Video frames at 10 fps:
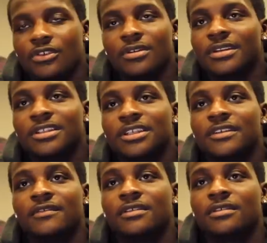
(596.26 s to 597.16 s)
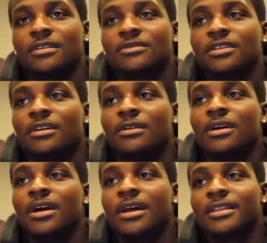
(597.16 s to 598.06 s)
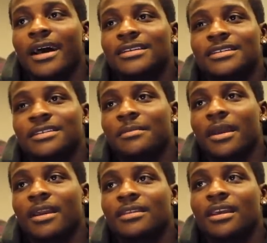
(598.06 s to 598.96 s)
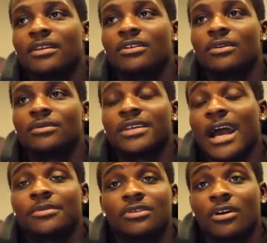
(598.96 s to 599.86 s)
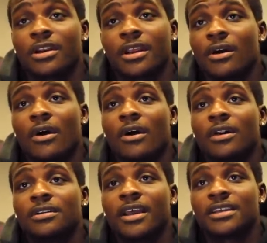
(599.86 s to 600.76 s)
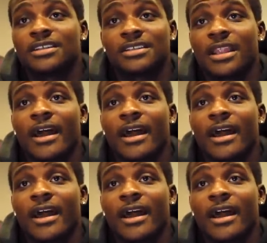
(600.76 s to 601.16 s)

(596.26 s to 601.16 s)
you can achieve it, you know. So that's just the main thing, you know. Times are going to get hard. That's just